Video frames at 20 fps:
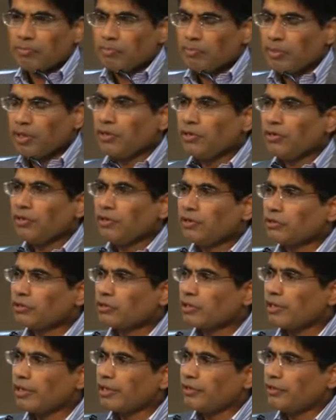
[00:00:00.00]
Many
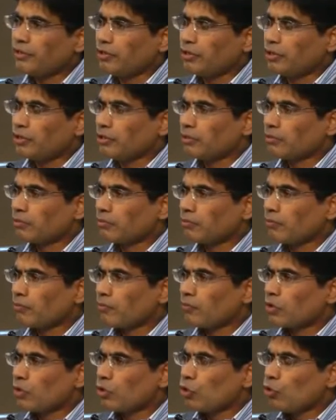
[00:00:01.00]
years later,
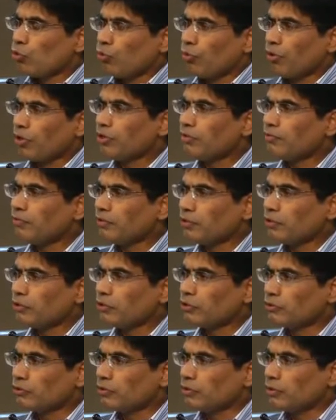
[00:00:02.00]
one of her
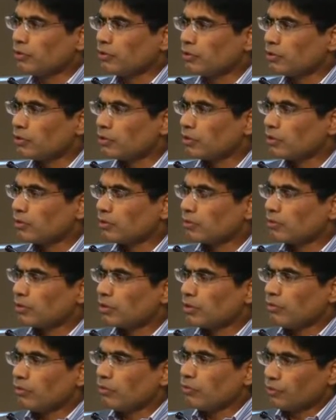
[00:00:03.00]
students
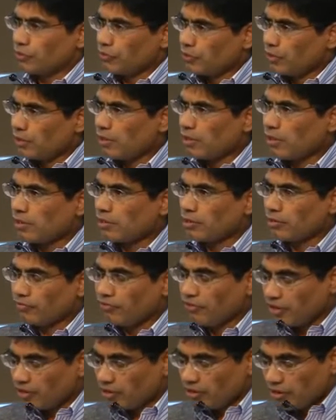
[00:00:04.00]
was killed in
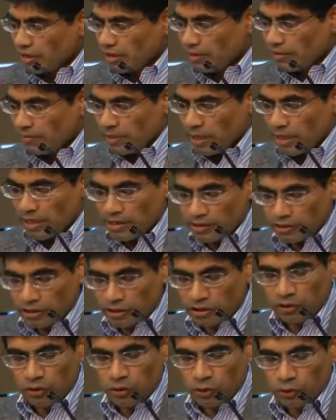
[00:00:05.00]
Vietnam, and
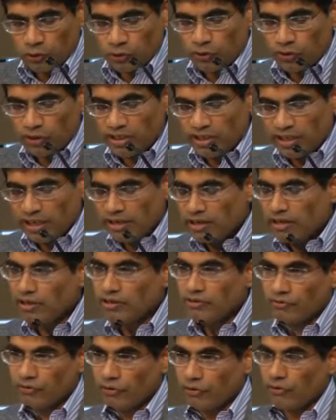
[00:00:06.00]
she goes to attend
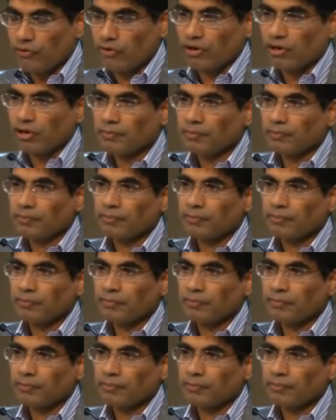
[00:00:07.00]
his funeral.